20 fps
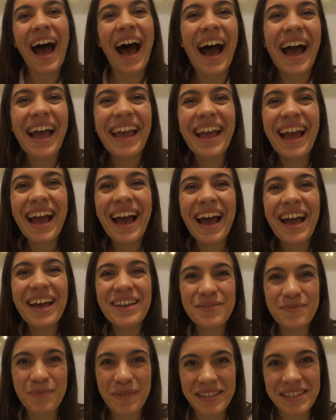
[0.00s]
Hi
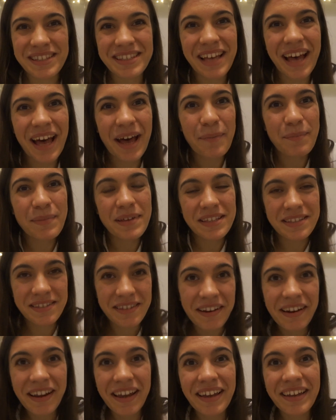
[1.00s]
guys, what's up? It's
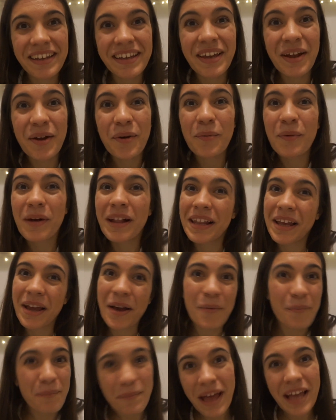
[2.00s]
Erika here.
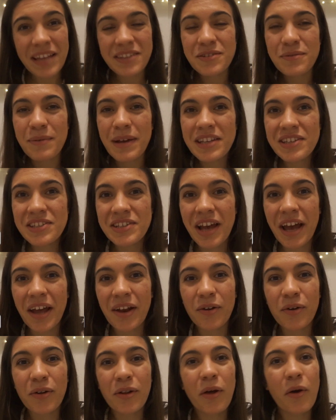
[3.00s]
Welcome back to my
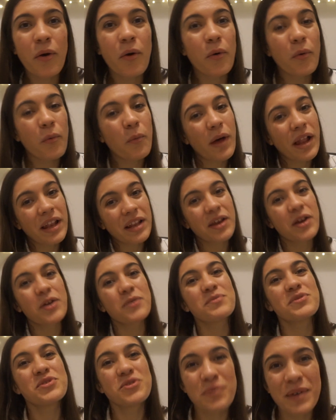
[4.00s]
channel, or
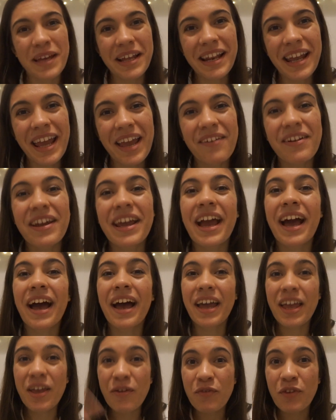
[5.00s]
welcome to Weekly Erika
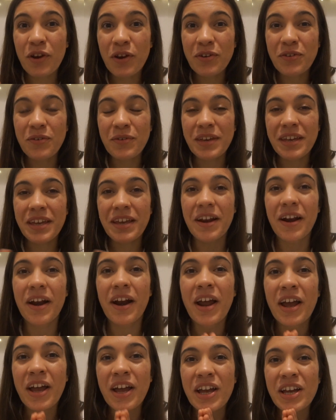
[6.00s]
if you're new here.
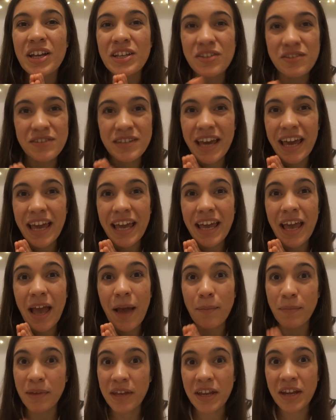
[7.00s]
Today
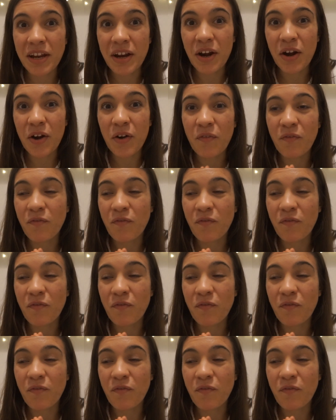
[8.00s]
I'm here